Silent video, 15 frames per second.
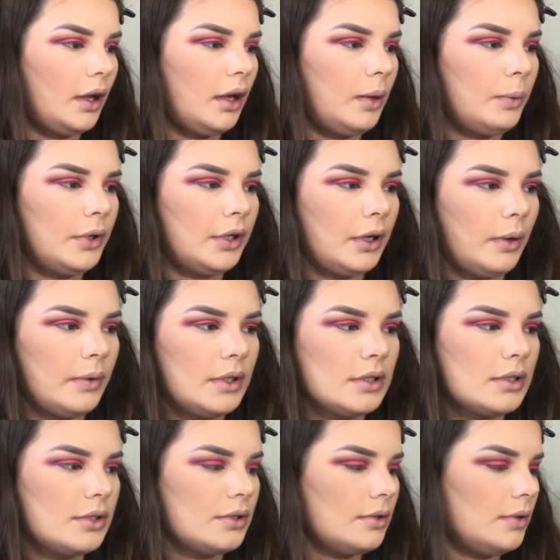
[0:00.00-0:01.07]
We're gonna go
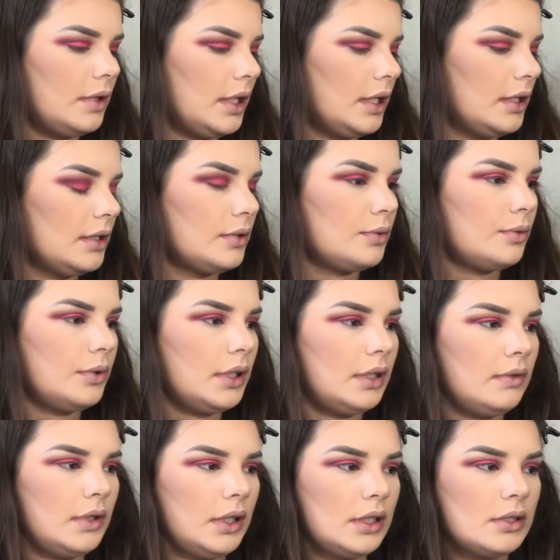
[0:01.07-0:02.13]
into this really,
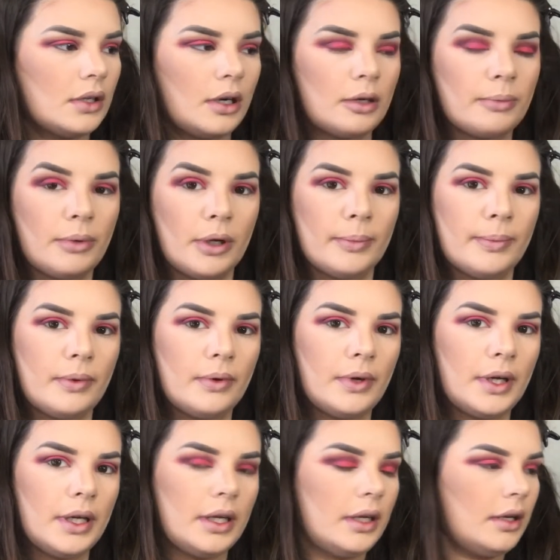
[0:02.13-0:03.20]
really dark purple
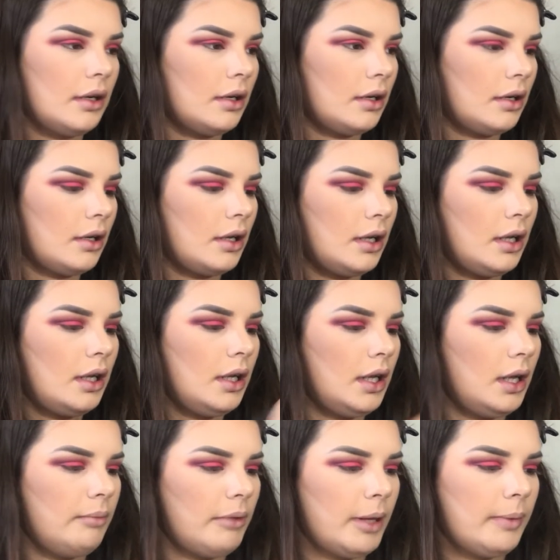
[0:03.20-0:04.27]
right here.
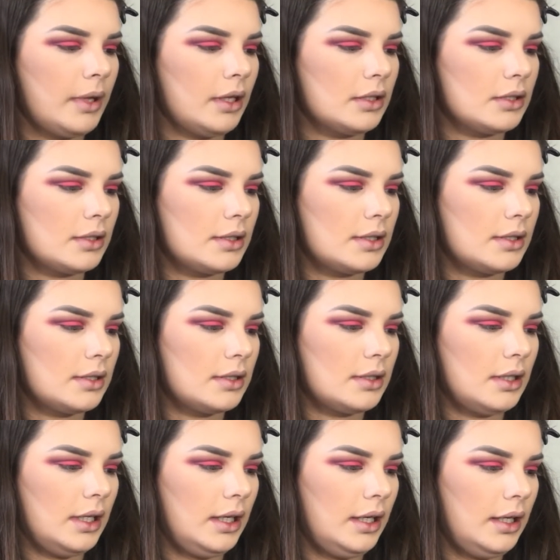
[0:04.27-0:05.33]
Maybe a
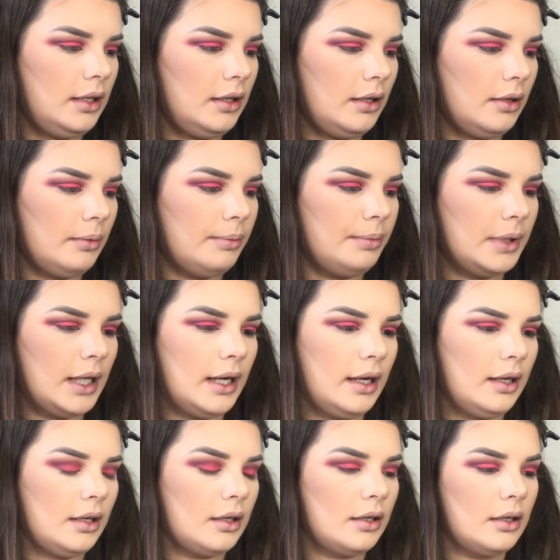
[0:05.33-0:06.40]
hint of
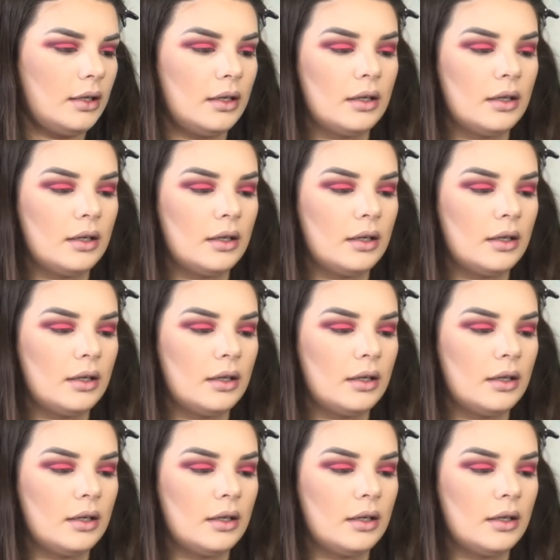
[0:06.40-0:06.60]
black.